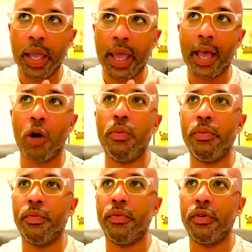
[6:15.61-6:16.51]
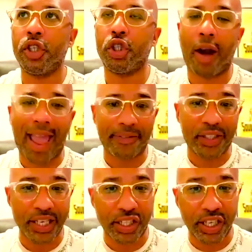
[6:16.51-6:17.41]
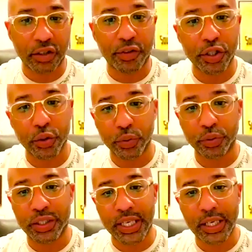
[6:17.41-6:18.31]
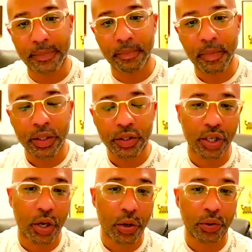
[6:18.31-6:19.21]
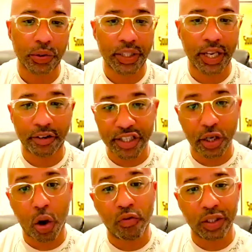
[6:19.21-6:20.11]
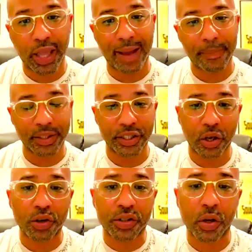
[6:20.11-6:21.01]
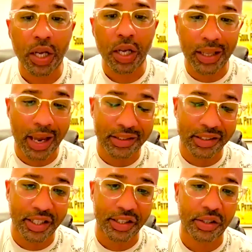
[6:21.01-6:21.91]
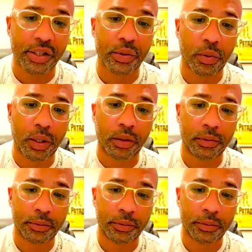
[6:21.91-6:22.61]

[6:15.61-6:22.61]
help craft each individual team. So there is overlap, but there's also a lot of distinction as well.